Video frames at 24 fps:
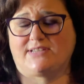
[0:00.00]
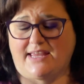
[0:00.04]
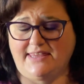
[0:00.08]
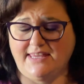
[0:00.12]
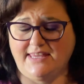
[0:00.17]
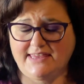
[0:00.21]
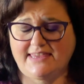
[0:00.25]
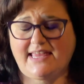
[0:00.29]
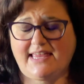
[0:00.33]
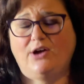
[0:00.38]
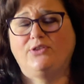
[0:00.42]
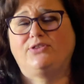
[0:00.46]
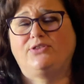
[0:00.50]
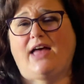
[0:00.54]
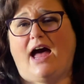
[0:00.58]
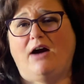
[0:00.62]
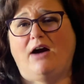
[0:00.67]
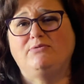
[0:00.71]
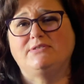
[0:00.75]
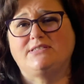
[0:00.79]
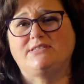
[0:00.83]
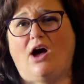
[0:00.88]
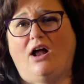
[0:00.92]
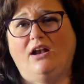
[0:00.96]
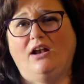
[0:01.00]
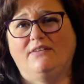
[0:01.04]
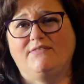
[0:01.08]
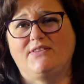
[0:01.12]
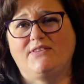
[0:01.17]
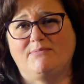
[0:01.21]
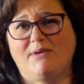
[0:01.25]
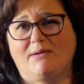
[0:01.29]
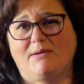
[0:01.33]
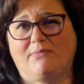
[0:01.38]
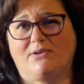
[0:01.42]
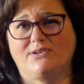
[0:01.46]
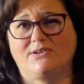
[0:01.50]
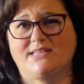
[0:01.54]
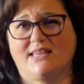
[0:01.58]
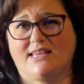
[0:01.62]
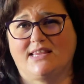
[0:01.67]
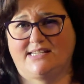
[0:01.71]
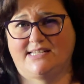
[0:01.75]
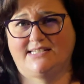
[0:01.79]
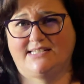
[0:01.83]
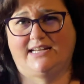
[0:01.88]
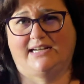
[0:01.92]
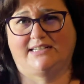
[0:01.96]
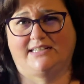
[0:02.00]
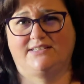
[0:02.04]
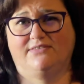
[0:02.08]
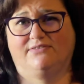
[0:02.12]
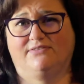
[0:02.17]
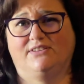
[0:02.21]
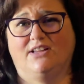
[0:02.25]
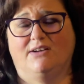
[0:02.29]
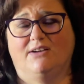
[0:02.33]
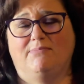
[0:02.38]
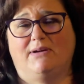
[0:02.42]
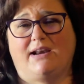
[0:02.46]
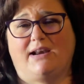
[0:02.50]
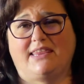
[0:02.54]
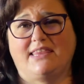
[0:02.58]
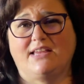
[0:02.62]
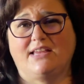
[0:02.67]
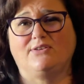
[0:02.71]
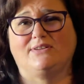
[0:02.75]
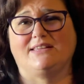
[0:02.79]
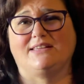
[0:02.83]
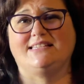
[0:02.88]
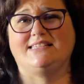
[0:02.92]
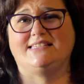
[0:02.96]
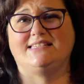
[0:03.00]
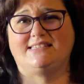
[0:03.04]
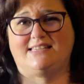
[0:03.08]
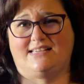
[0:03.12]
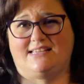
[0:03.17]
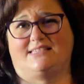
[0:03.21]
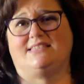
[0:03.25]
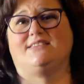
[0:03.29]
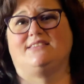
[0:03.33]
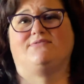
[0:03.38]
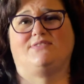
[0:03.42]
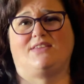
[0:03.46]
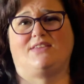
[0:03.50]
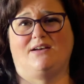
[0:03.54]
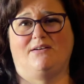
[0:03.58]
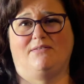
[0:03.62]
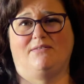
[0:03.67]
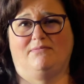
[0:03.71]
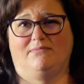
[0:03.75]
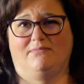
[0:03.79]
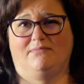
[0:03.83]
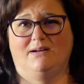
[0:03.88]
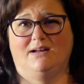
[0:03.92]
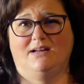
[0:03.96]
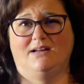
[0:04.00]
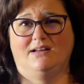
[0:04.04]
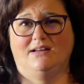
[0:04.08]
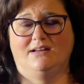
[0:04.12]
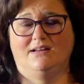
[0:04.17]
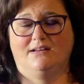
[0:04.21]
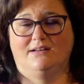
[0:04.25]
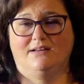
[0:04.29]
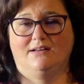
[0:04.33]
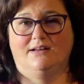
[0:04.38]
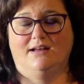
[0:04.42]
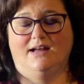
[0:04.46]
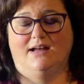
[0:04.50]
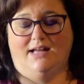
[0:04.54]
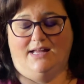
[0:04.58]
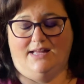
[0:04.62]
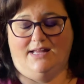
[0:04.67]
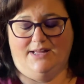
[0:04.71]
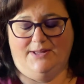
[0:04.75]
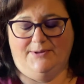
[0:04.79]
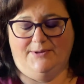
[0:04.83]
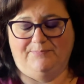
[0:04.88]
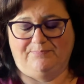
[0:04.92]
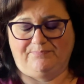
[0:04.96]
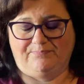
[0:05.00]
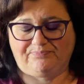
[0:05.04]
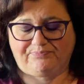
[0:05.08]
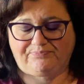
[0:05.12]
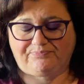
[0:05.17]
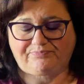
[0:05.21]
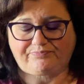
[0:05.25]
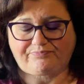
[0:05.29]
I think that that was all of the members of the detective club, but I think only six of them um,